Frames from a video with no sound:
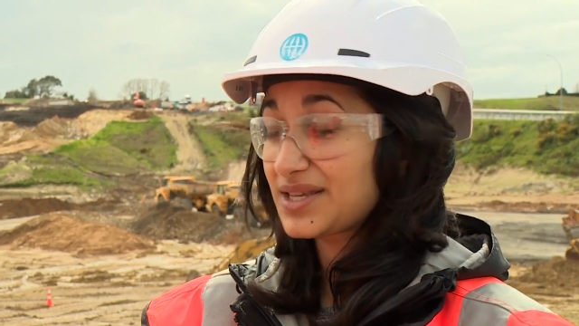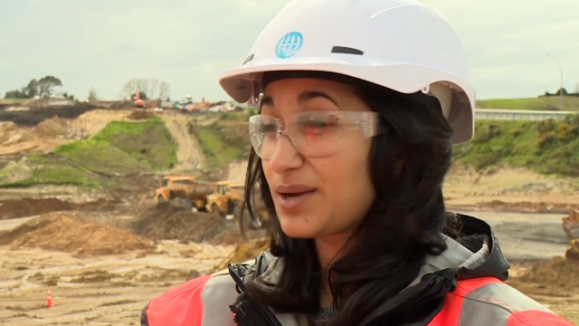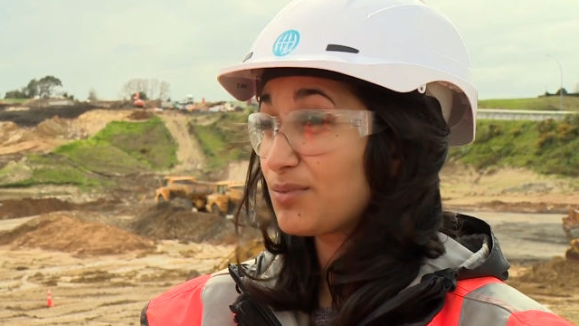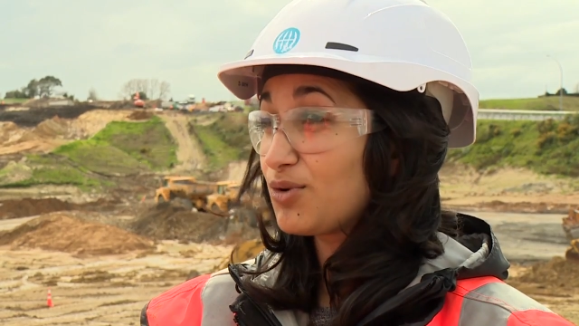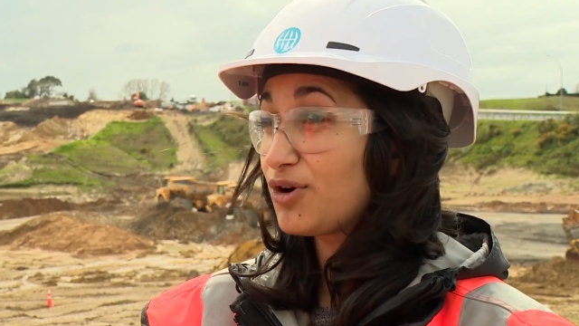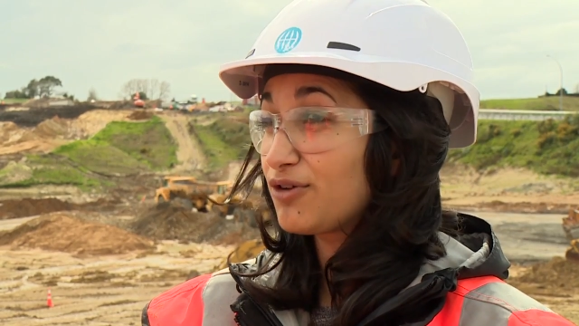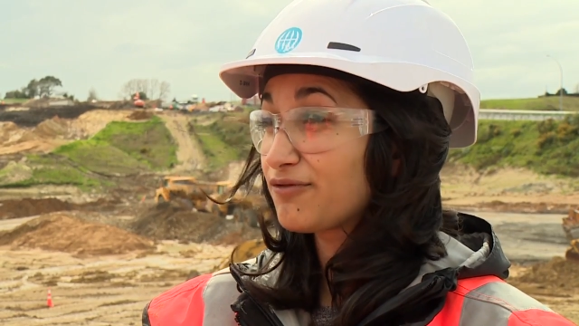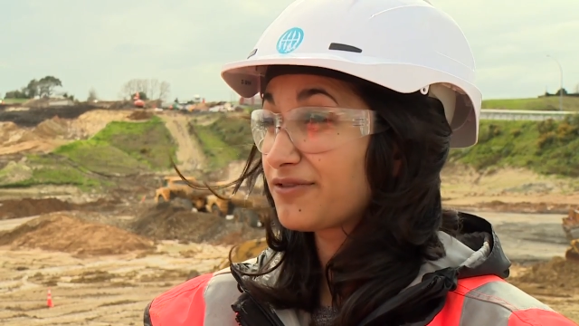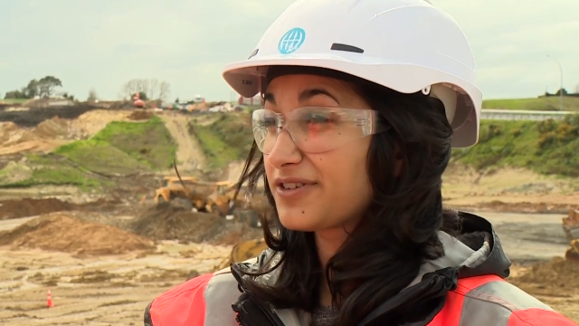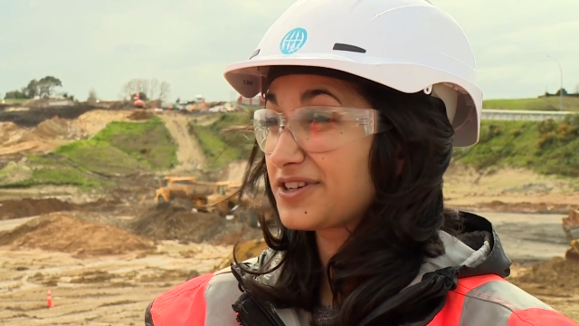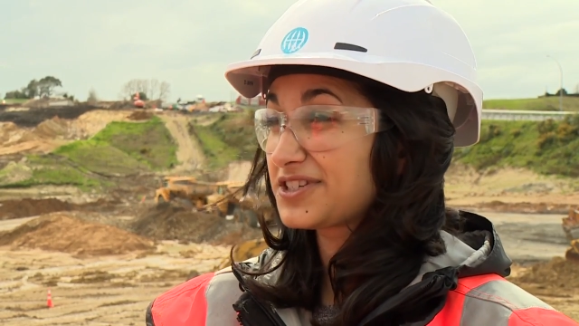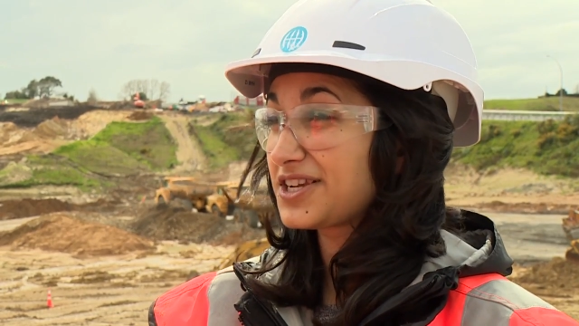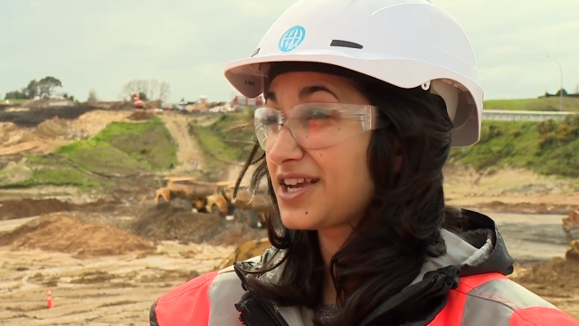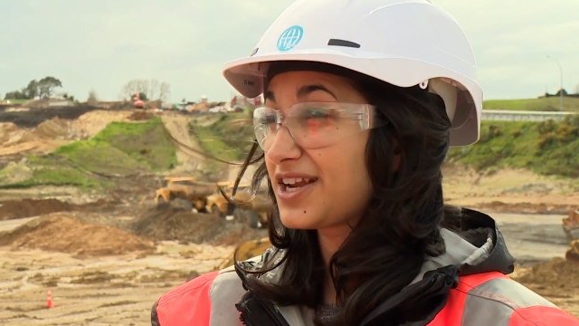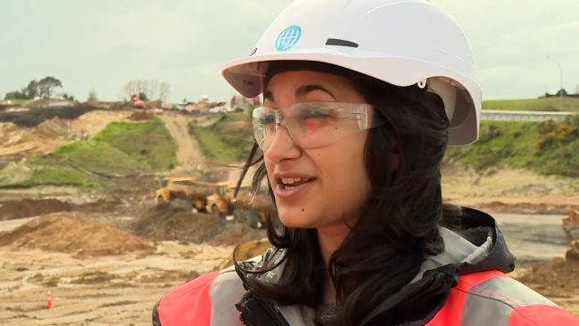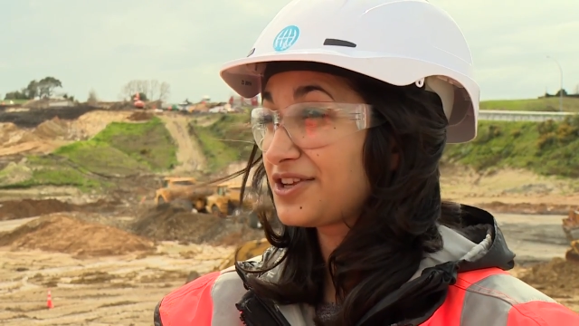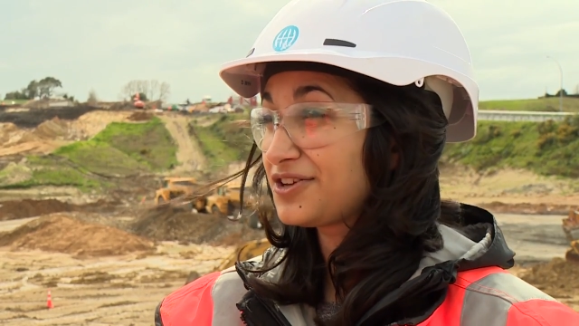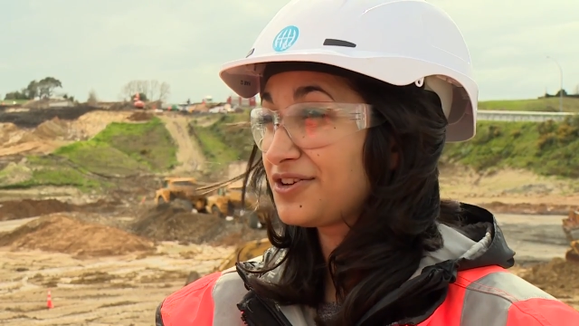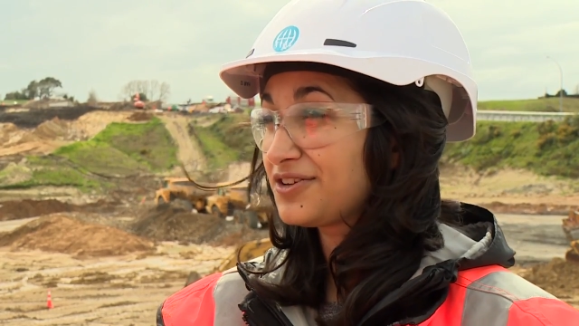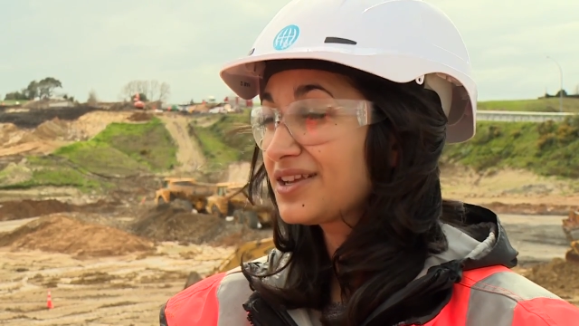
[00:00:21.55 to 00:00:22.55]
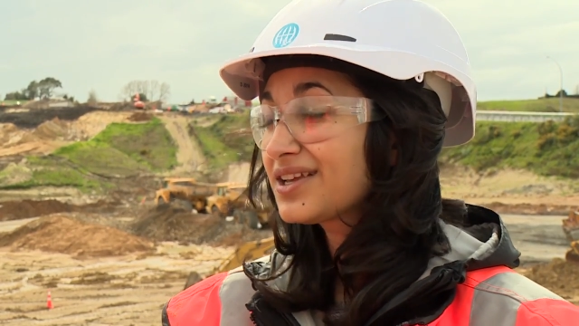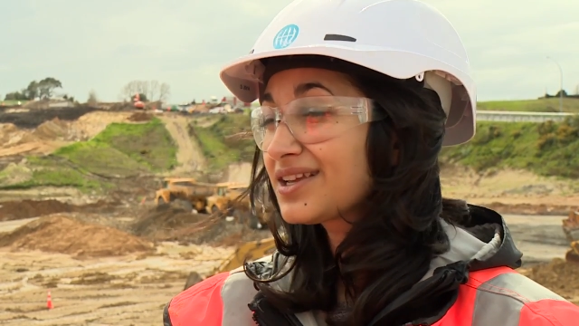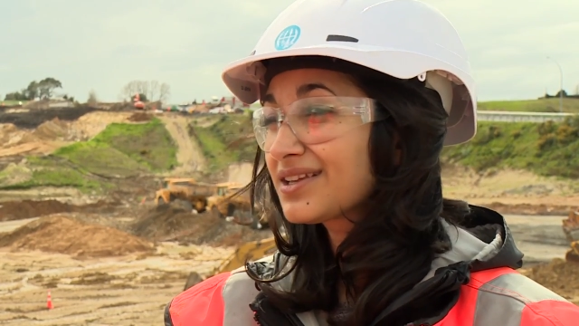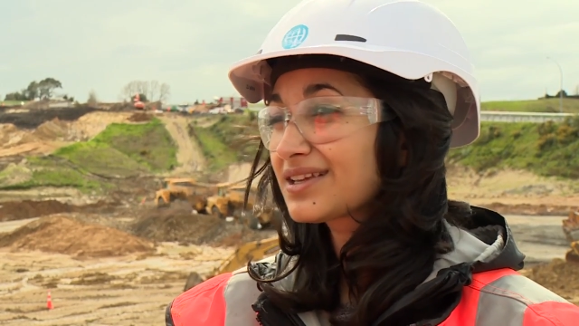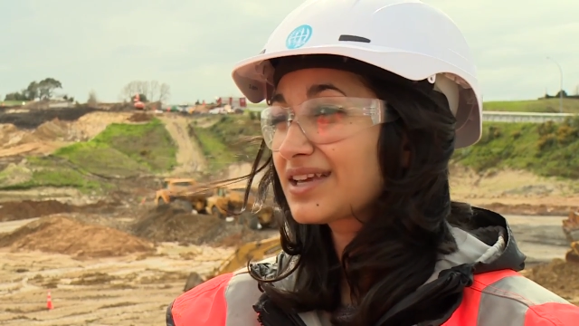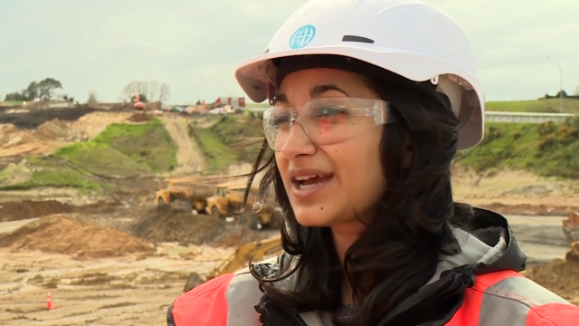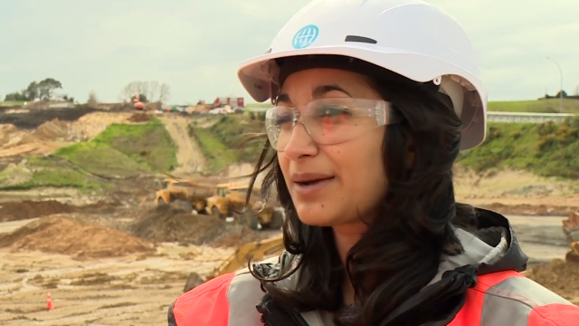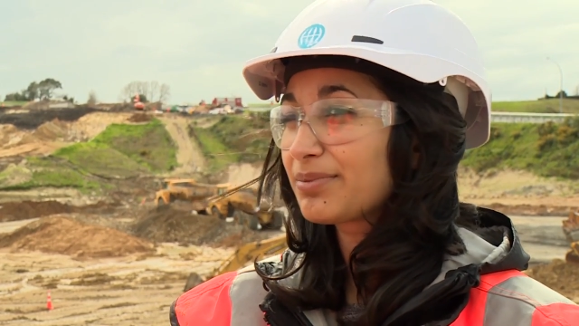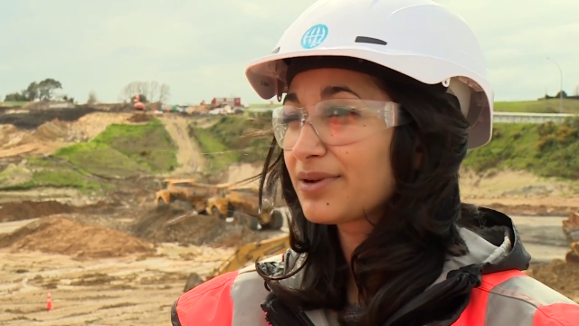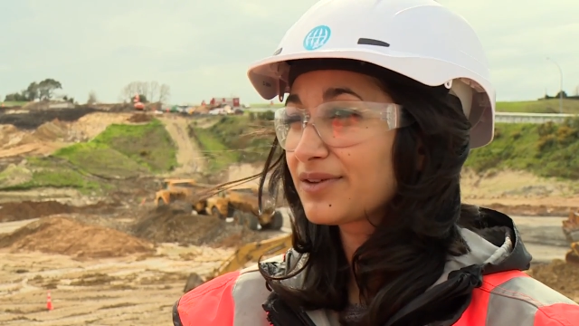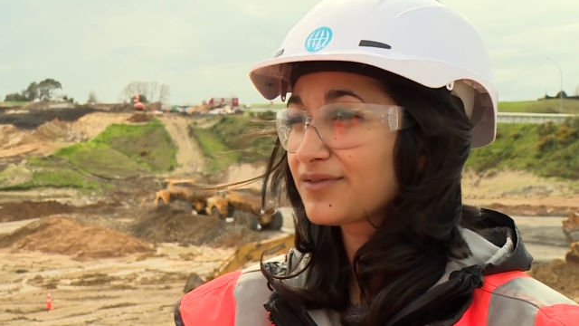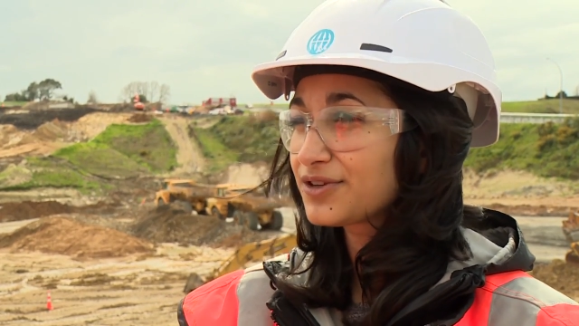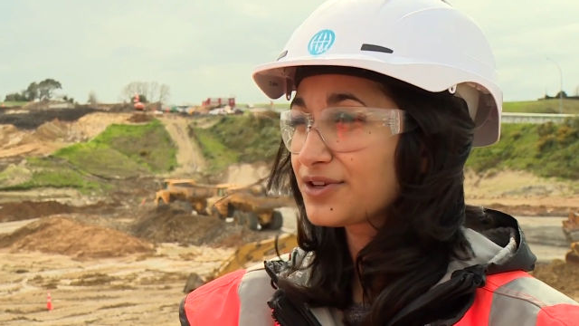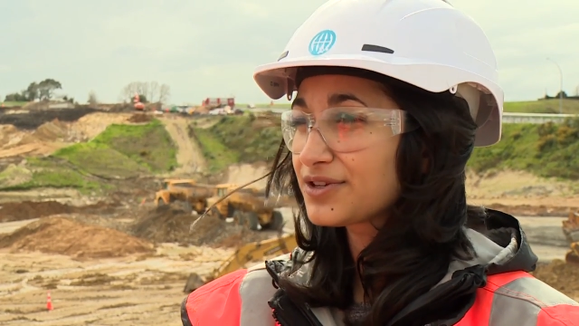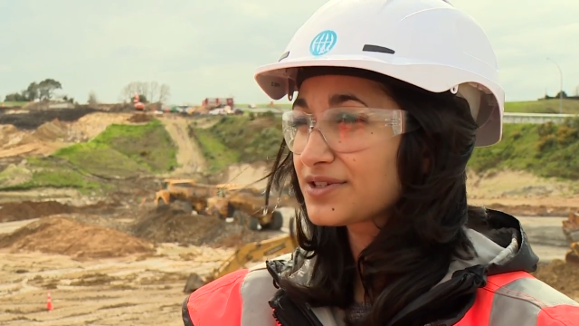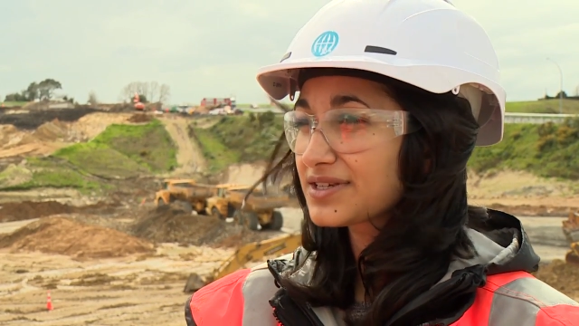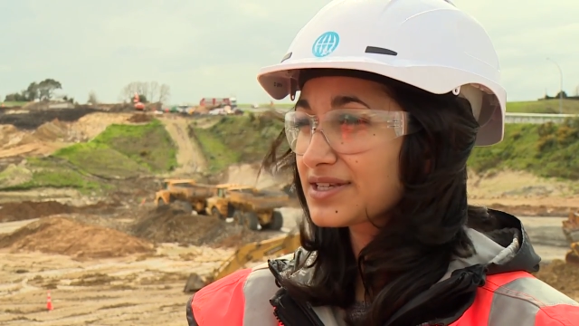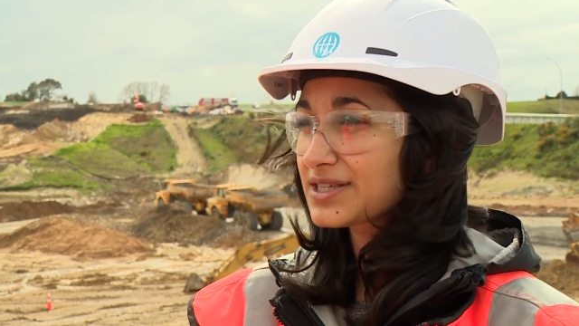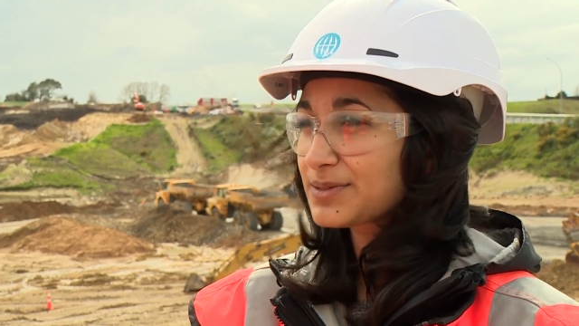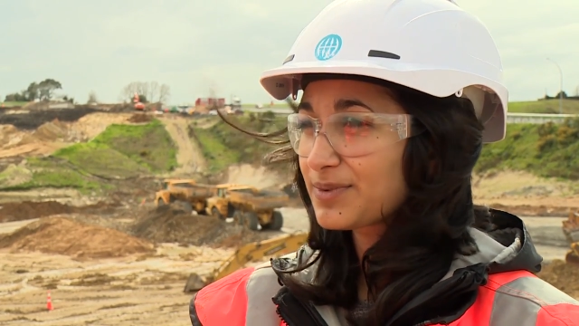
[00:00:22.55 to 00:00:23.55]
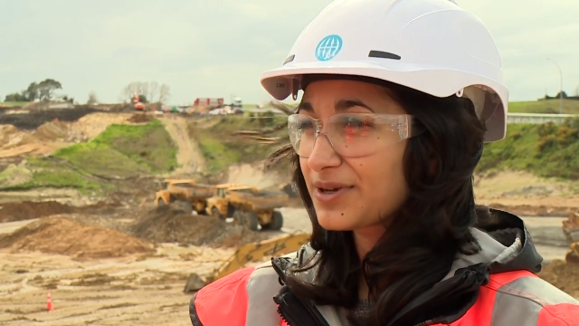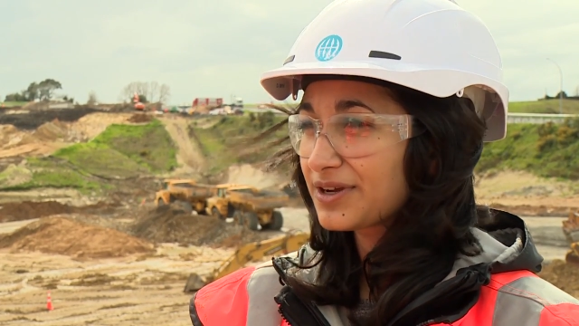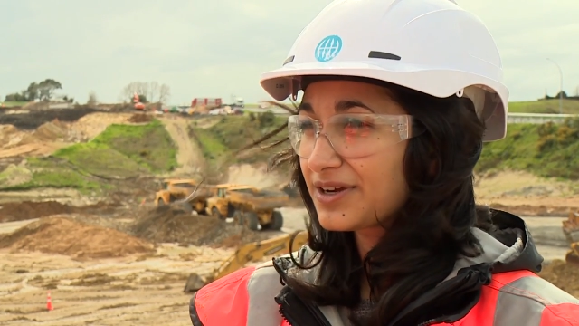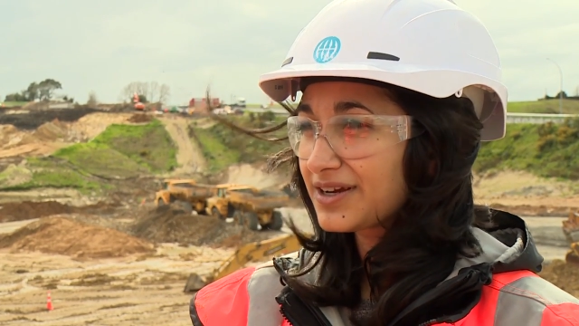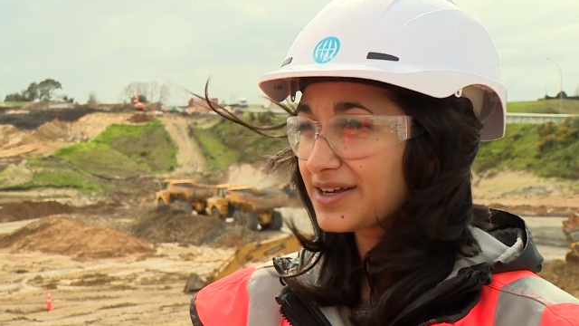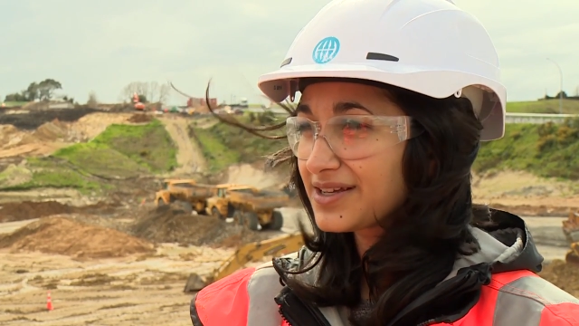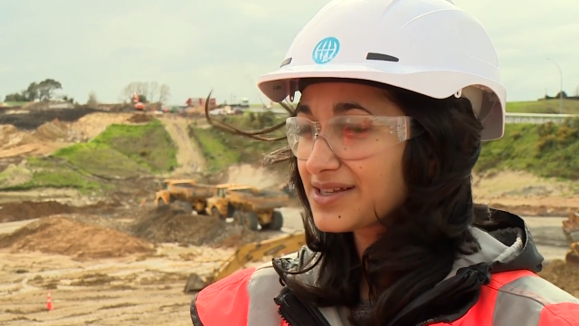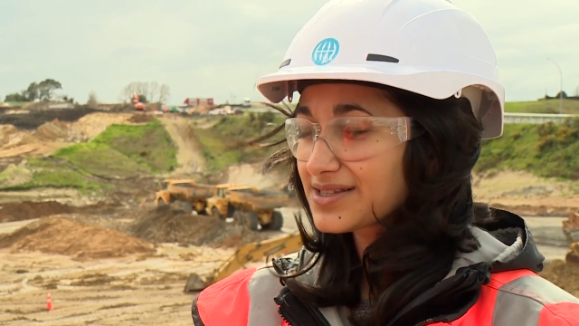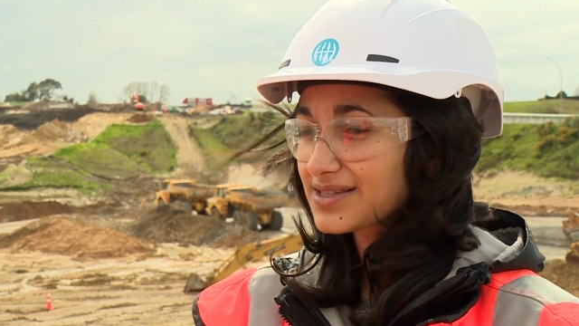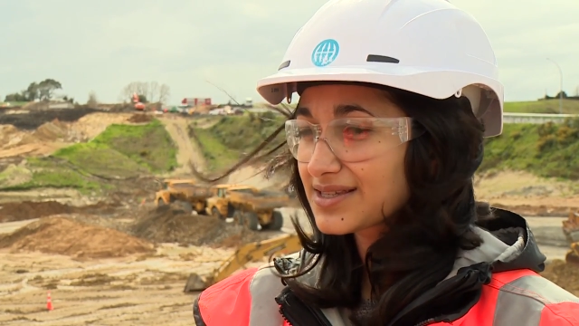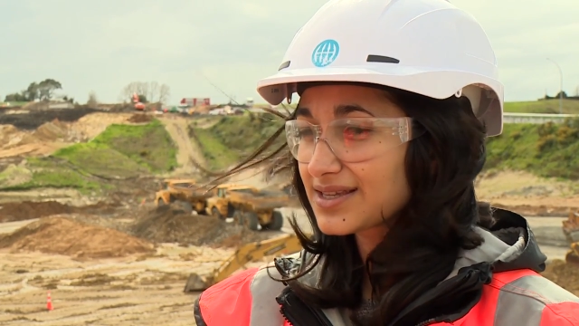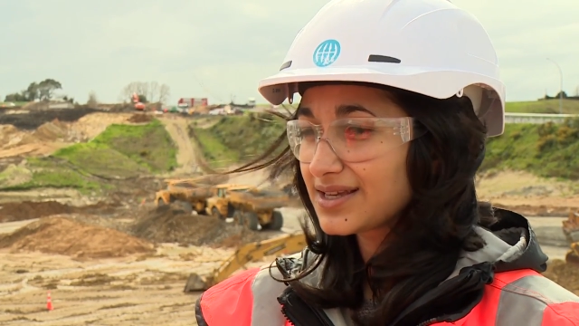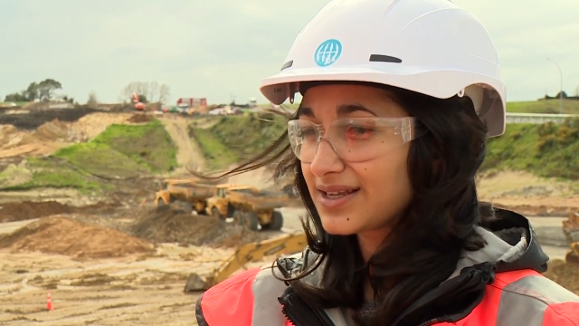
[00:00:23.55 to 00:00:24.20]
somewhat fresh out of uni, a couple of years experience,